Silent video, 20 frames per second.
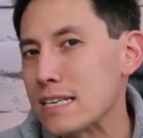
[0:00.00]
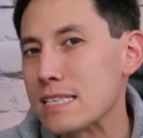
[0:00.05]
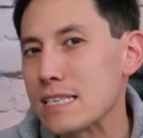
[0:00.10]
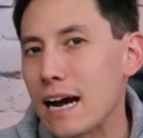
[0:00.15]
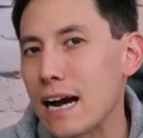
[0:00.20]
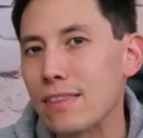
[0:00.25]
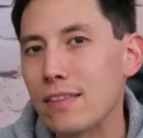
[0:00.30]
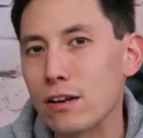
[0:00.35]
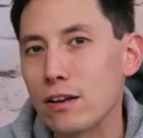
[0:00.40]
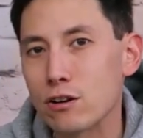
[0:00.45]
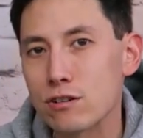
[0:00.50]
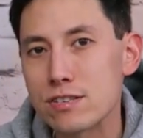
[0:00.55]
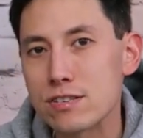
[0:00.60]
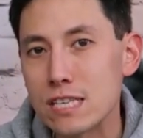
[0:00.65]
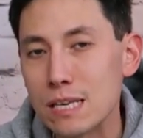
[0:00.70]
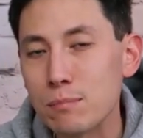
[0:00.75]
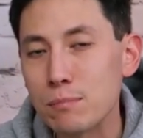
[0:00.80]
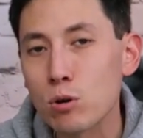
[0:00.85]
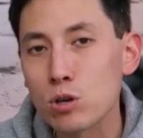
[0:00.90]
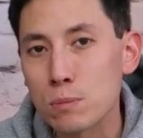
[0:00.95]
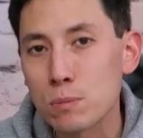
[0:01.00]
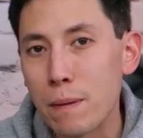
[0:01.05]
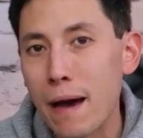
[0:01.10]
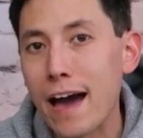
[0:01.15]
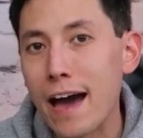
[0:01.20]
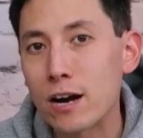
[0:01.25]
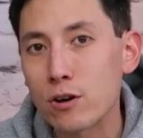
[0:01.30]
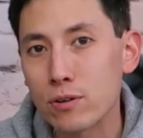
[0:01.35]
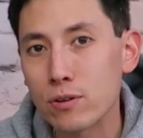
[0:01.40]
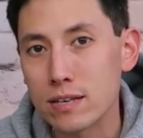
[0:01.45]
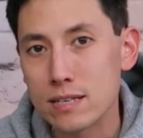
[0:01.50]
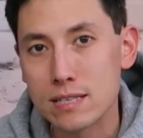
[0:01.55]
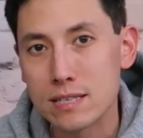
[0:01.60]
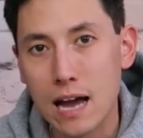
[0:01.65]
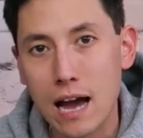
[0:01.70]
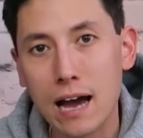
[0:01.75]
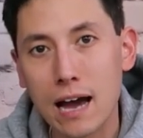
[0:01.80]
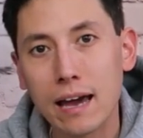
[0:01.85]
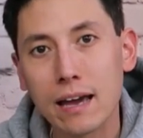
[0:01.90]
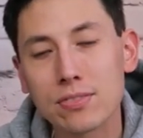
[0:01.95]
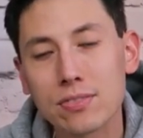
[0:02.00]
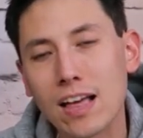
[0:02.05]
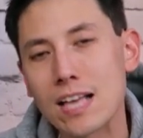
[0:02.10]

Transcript: sign that your CMOS battery is dying.